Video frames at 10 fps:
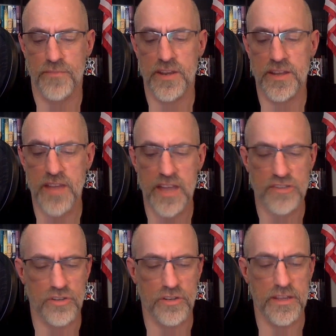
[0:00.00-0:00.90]
and
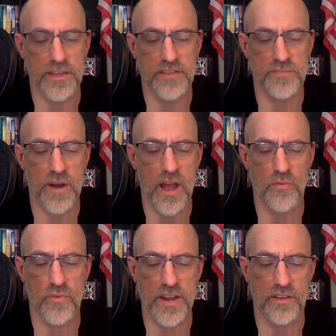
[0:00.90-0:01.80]
occasionally his brow
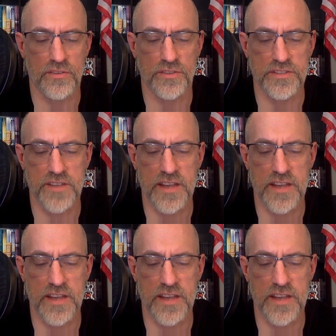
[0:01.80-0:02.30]
wrinkled as